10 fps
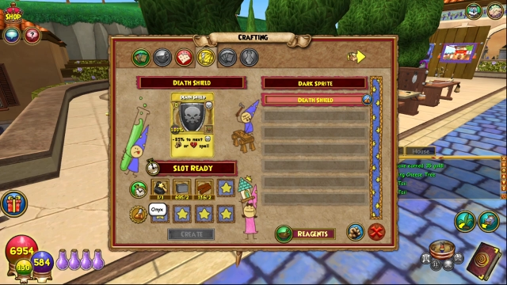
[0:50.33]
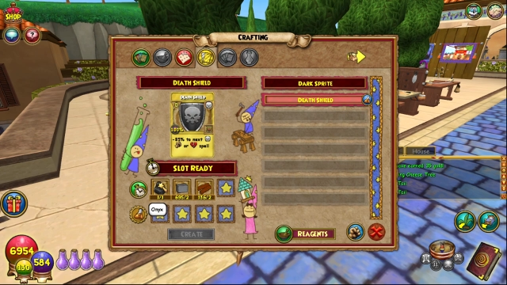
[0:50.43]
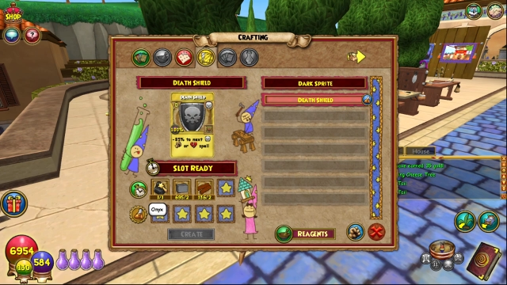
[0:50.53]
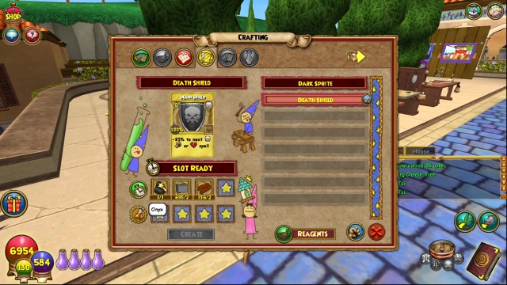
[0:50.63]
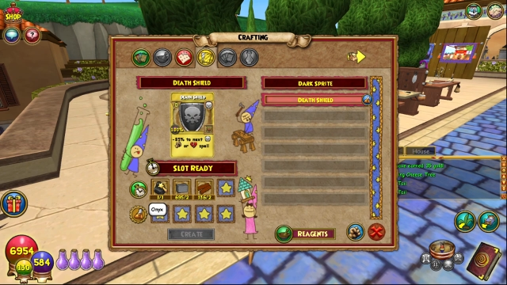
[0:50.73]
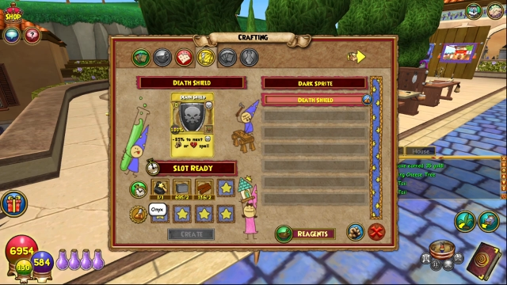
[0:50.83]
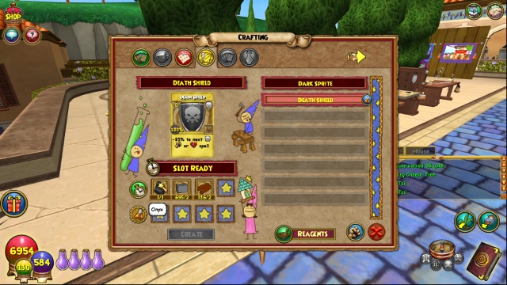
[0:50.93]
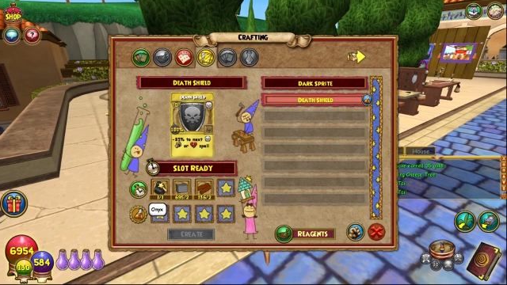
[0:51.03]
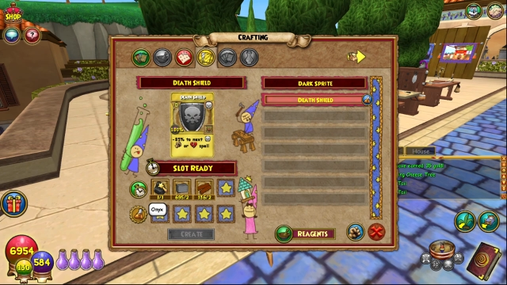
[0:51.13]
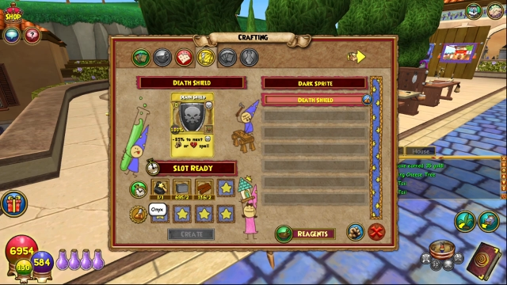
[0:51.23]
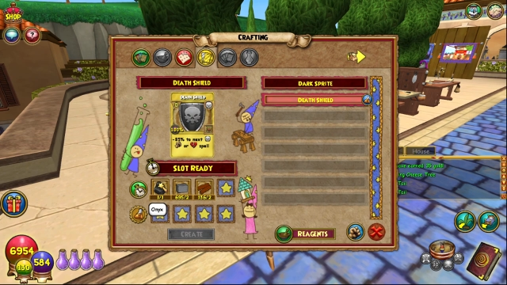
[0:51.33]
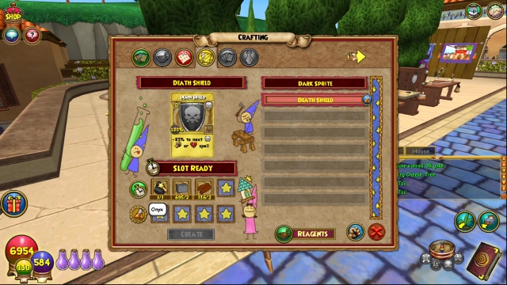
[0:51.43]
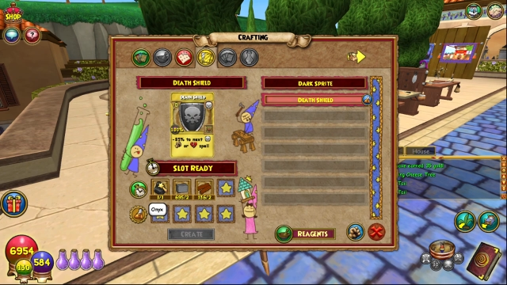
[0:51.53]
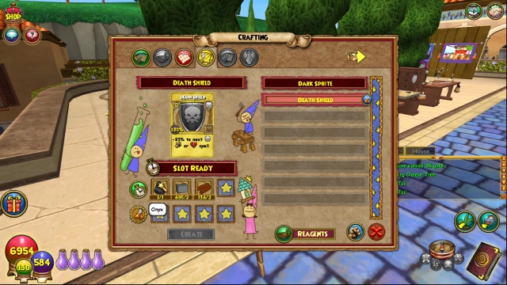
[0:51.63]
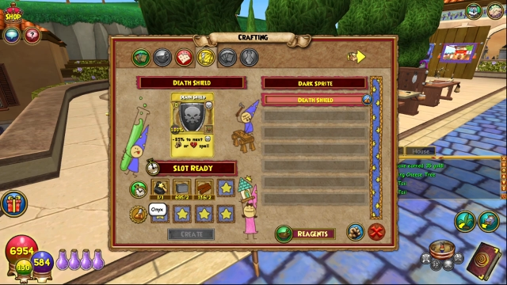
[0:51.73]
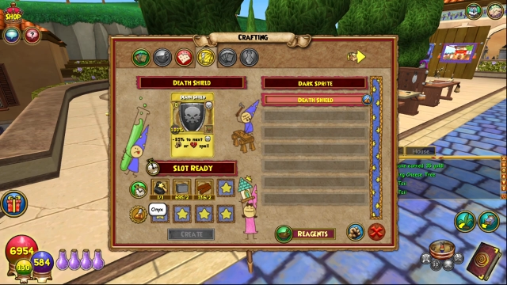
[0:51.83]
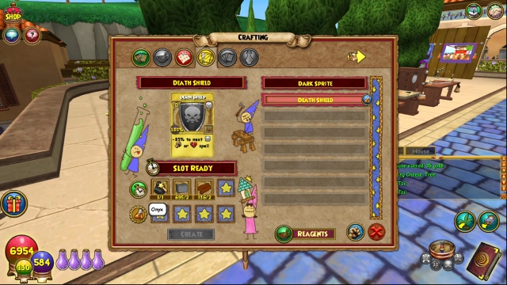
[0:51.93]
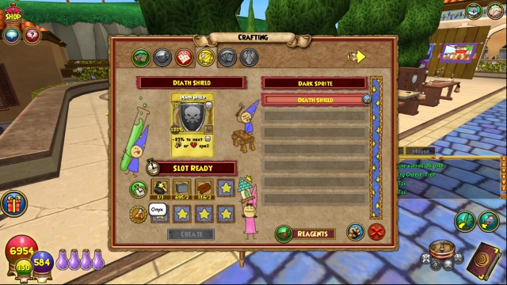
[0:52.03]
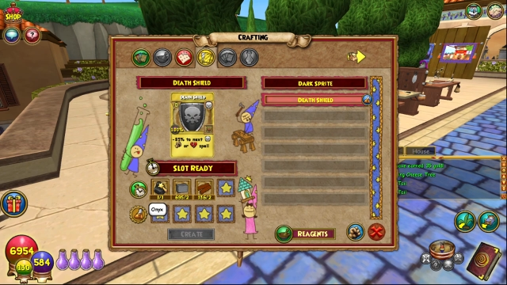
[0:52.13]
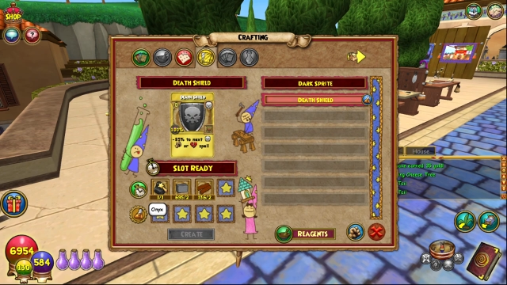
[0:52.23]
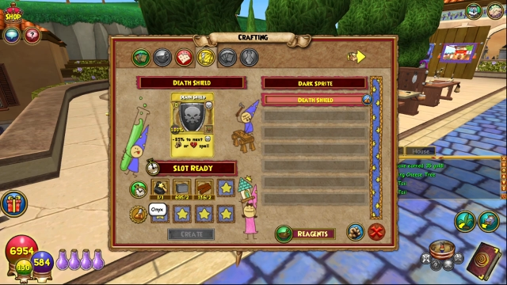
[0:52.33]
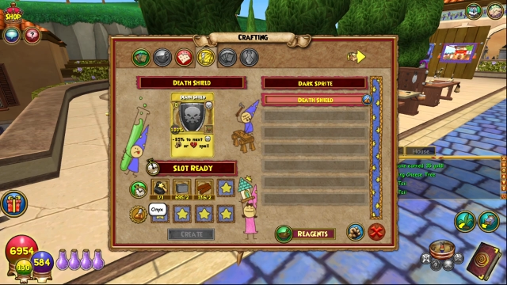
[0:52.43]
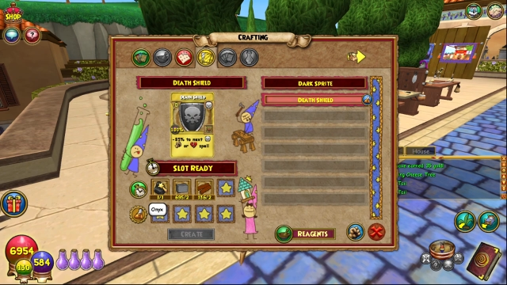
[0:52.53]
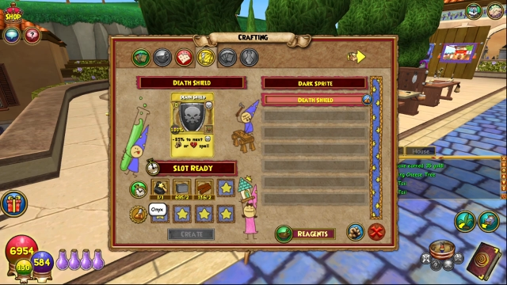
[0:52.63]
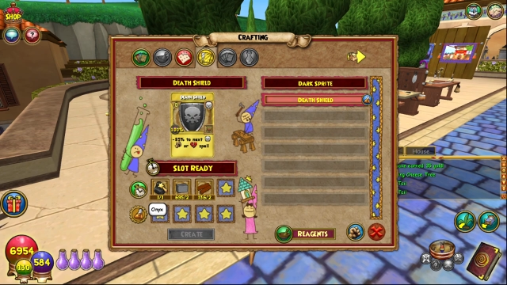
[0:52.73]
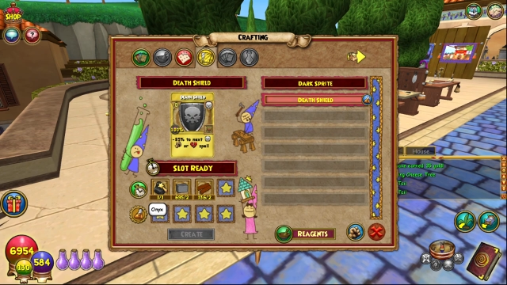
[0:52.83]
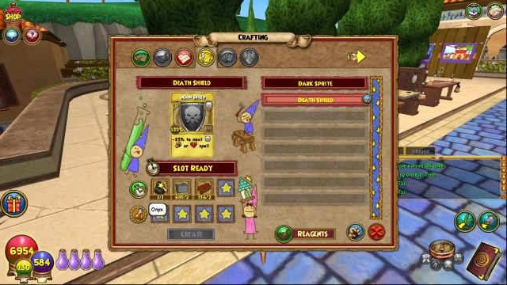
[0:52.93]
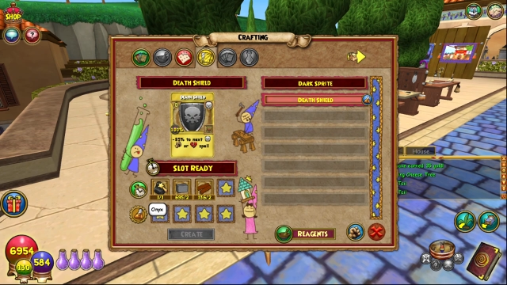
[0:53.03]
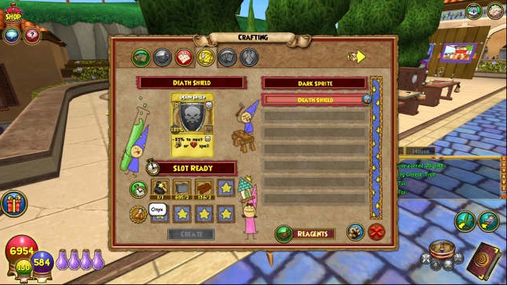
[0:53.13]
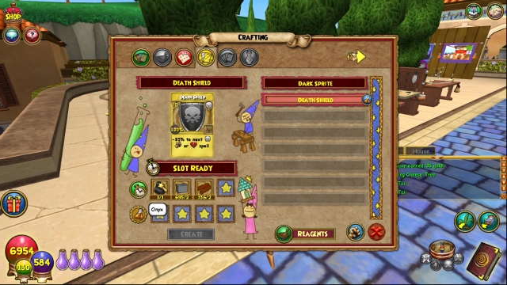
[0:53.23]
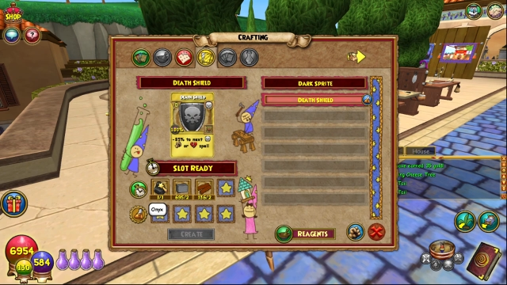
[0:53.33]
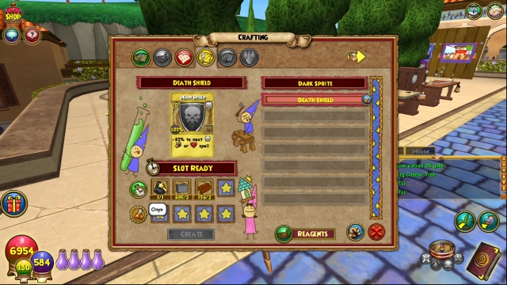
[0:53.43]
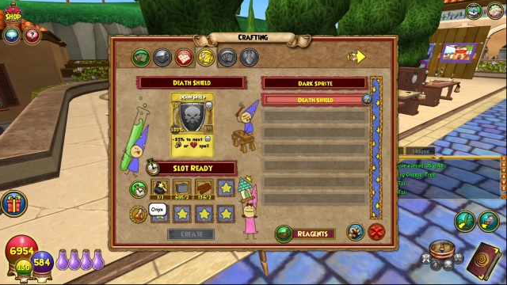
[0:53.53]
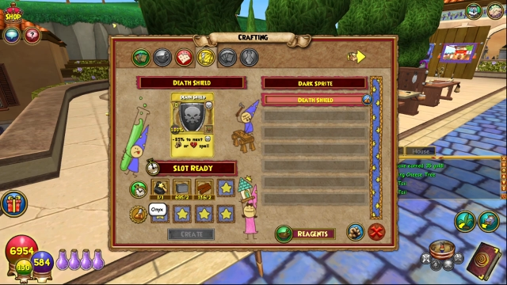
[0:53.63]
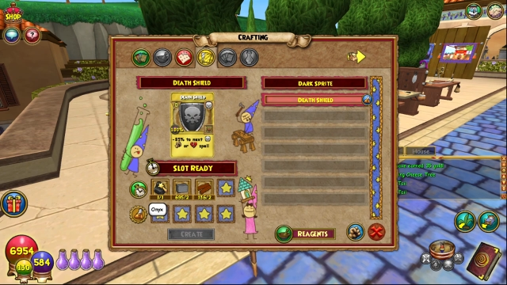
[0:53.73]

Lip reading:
Nobody's mouth can be seen.